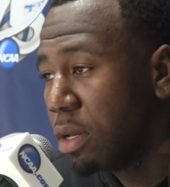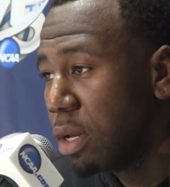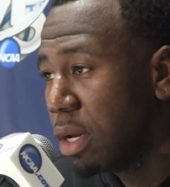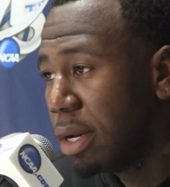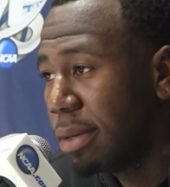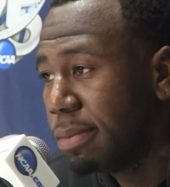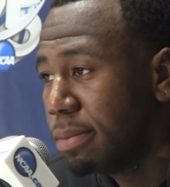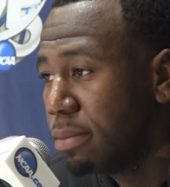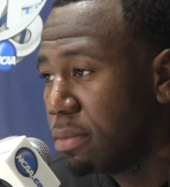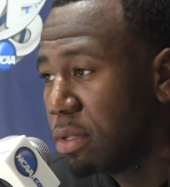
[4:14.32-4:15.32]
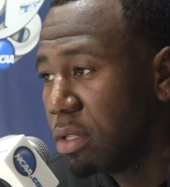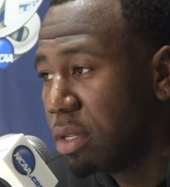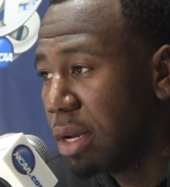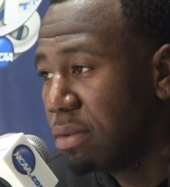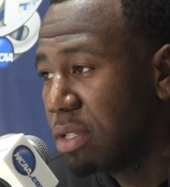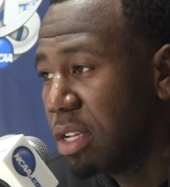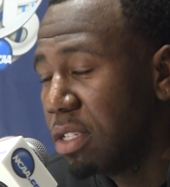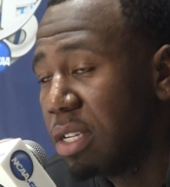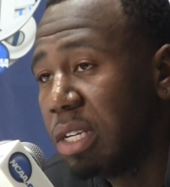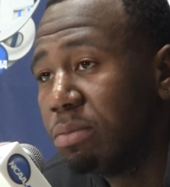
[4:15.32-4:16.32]
I would say
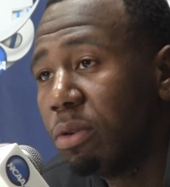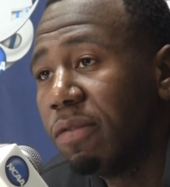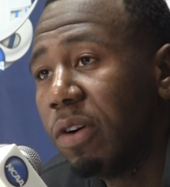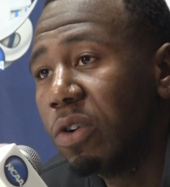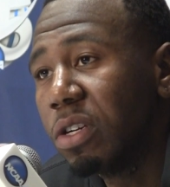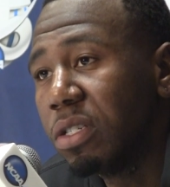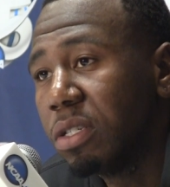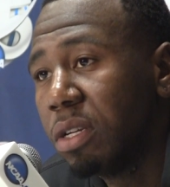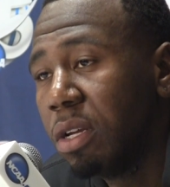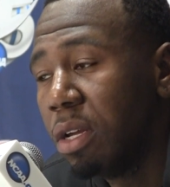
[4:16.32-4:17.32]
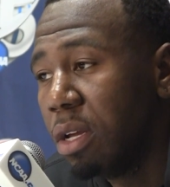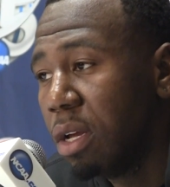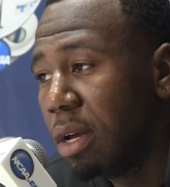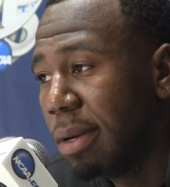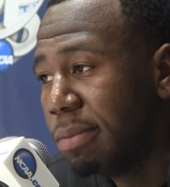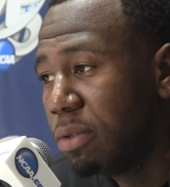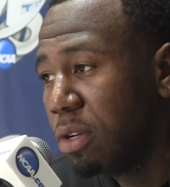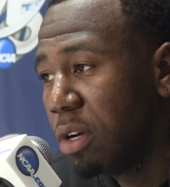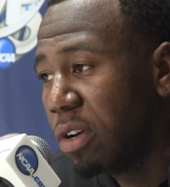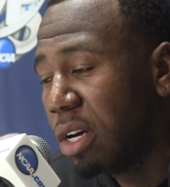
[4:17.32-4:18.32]
the team's more focused.
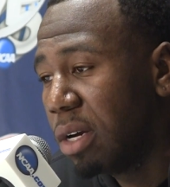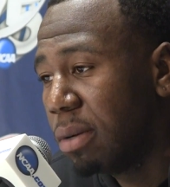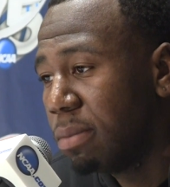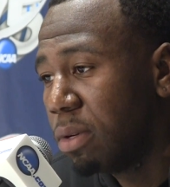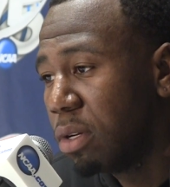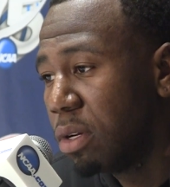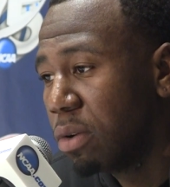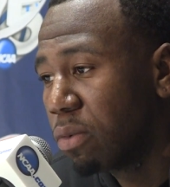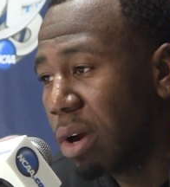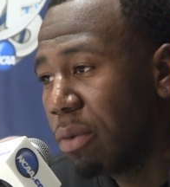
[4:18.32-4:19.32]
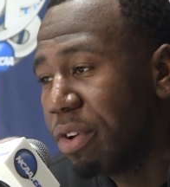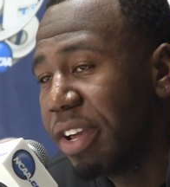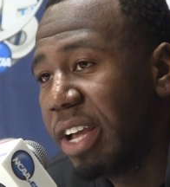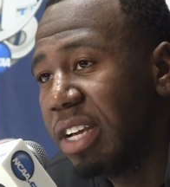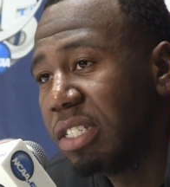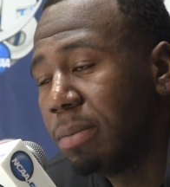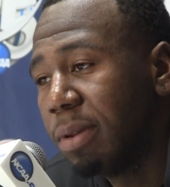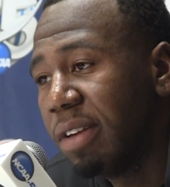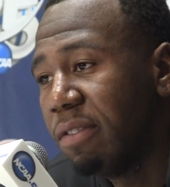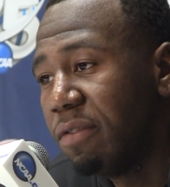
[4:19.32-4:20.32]
Rodriguez, they
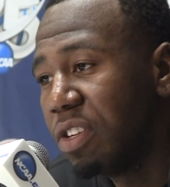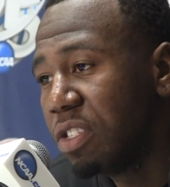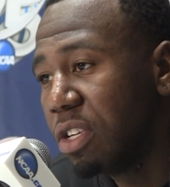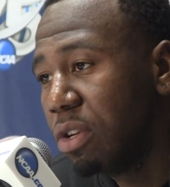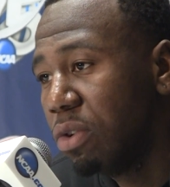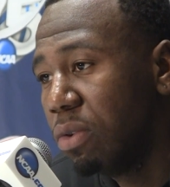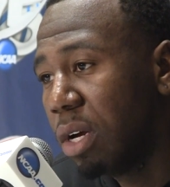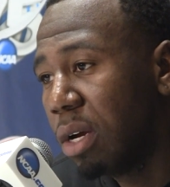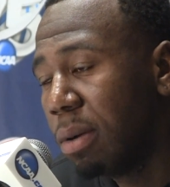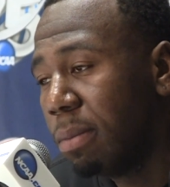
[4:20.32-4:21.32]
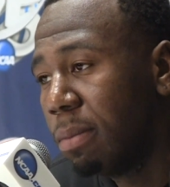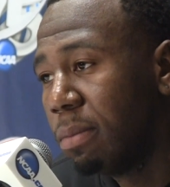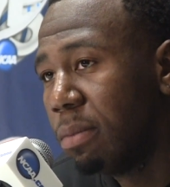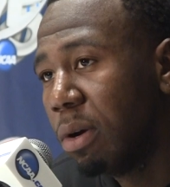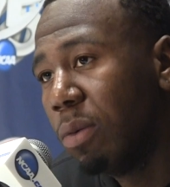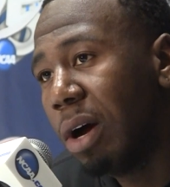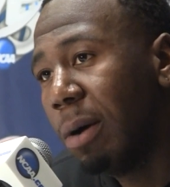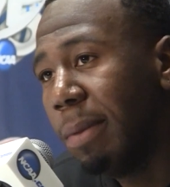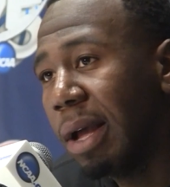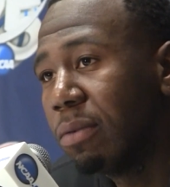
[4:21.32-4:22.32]
played for VCU a
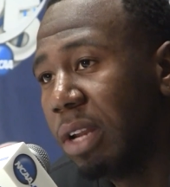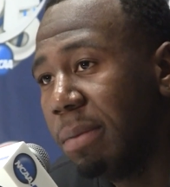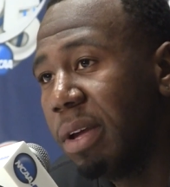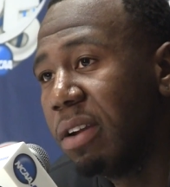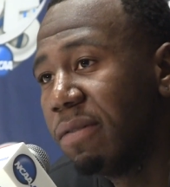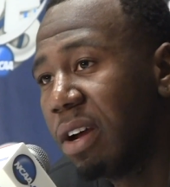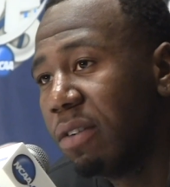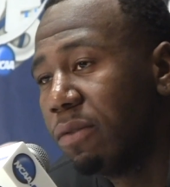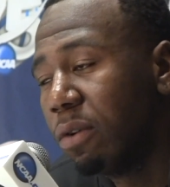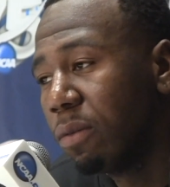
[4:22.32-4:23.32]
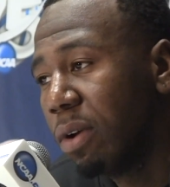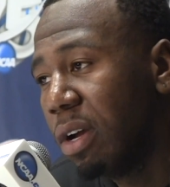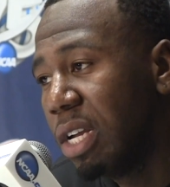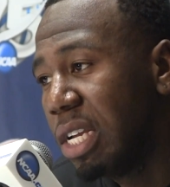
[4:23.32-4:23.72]
while back when they made the Final Four run.